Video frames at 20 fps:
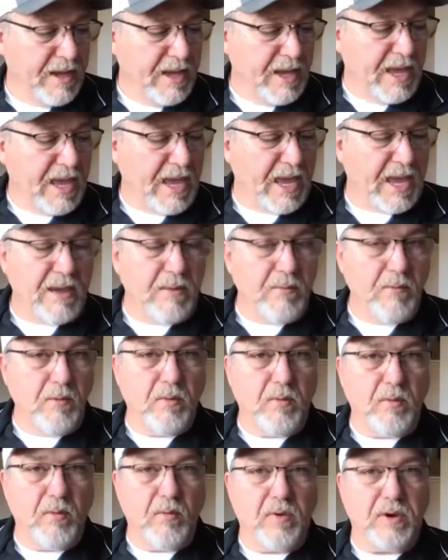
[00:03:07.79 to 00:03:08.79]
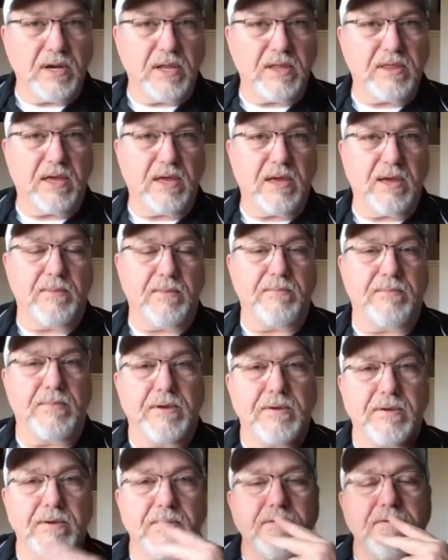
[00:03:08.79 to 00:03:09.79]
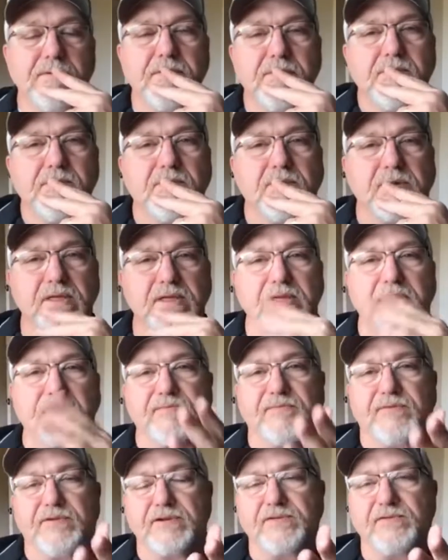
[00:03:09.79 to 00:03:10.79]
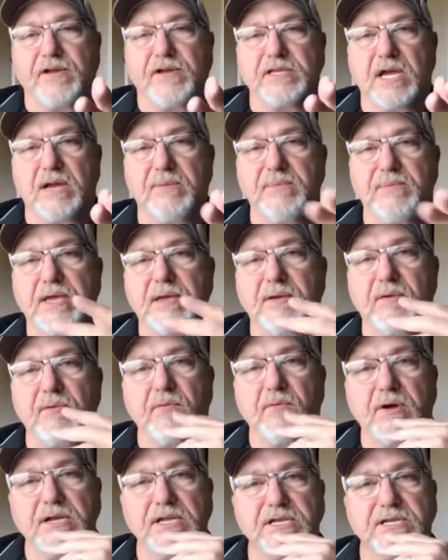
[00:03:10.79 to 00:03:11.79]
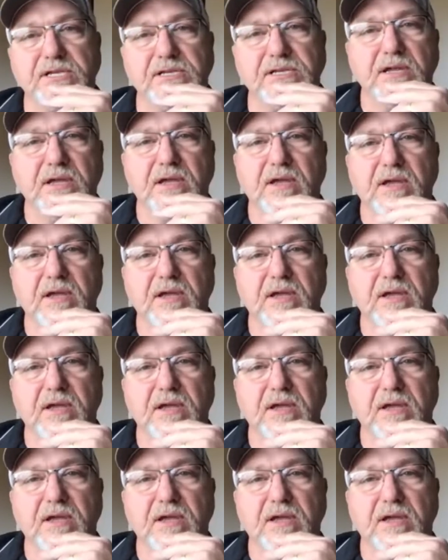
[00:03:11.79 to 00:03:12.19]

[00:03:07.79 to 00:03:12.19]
hey, one of the, first of all, tell me what is